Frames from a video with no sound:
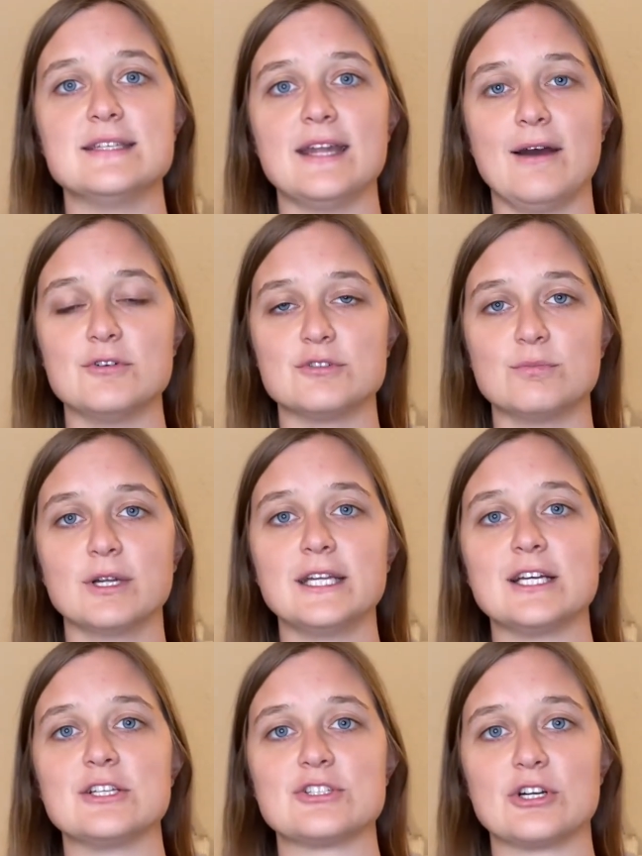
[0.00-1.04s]
and I was really
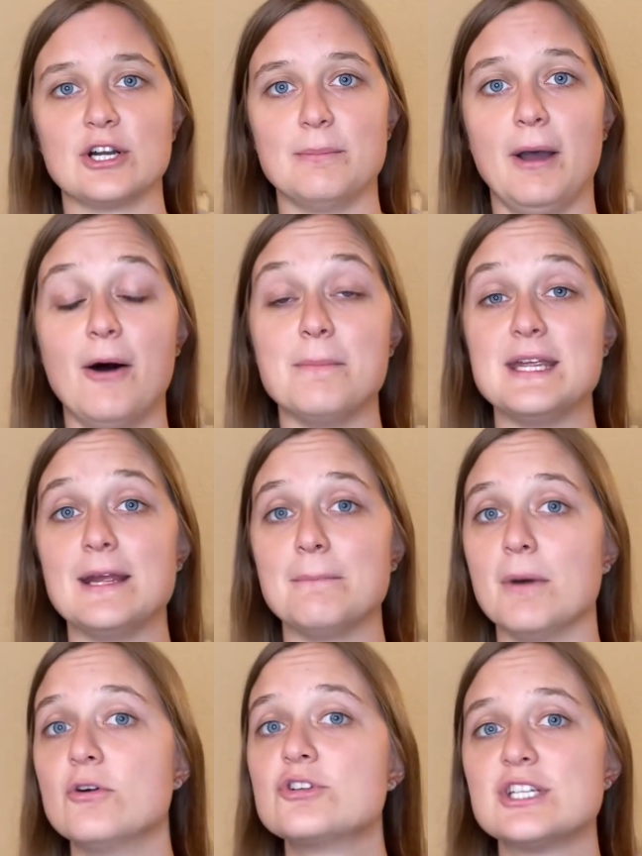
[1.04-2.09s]
concerned about being
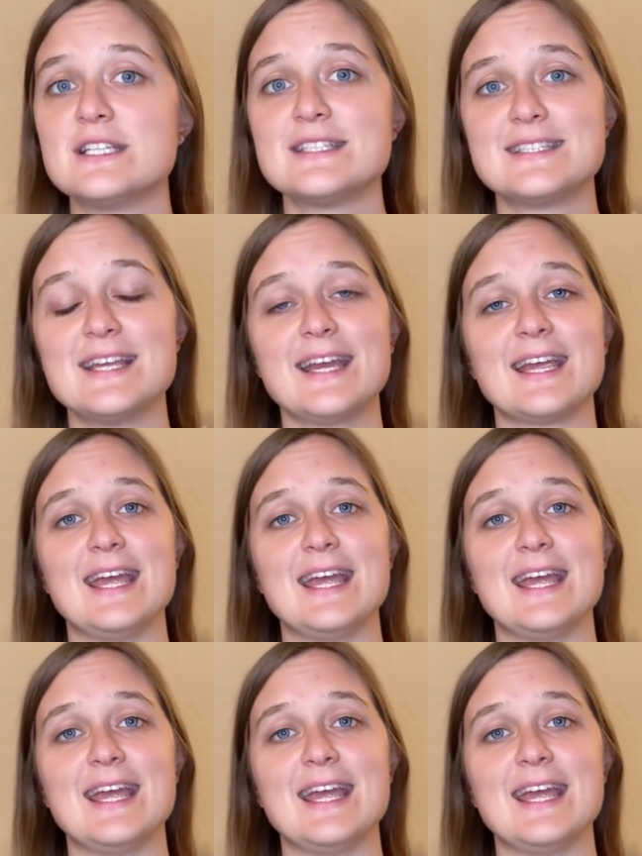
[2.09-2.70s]
motion sick,